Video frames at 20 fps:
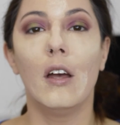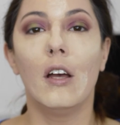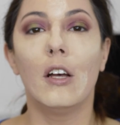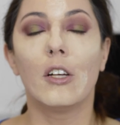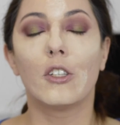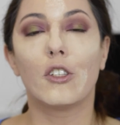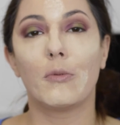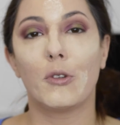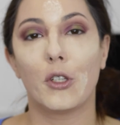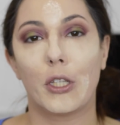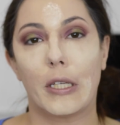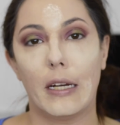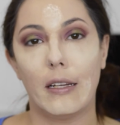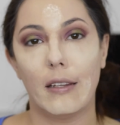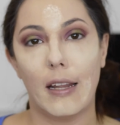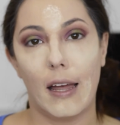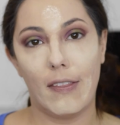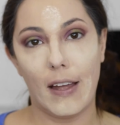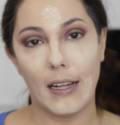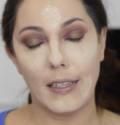So I'm just gonna
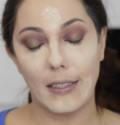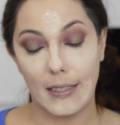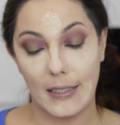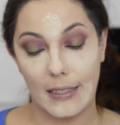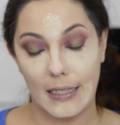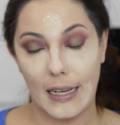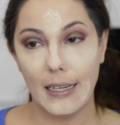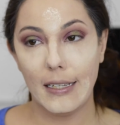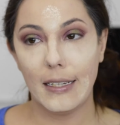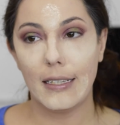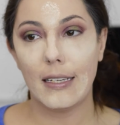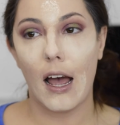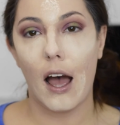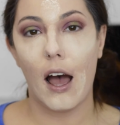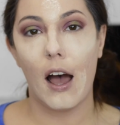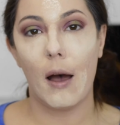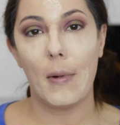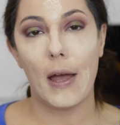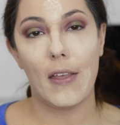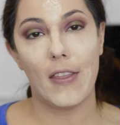let that sit,
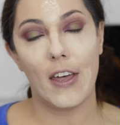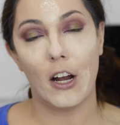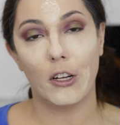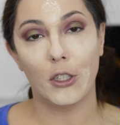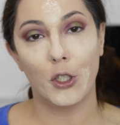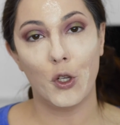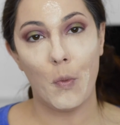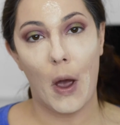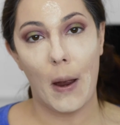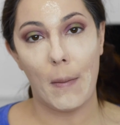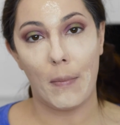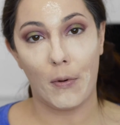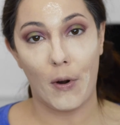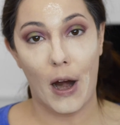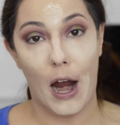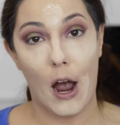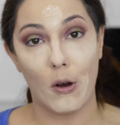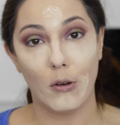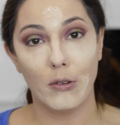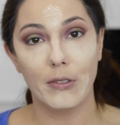and then I'll do my
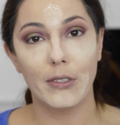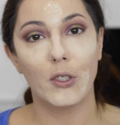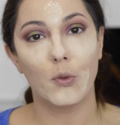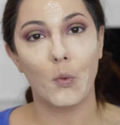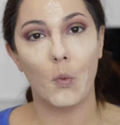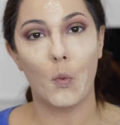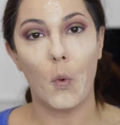brows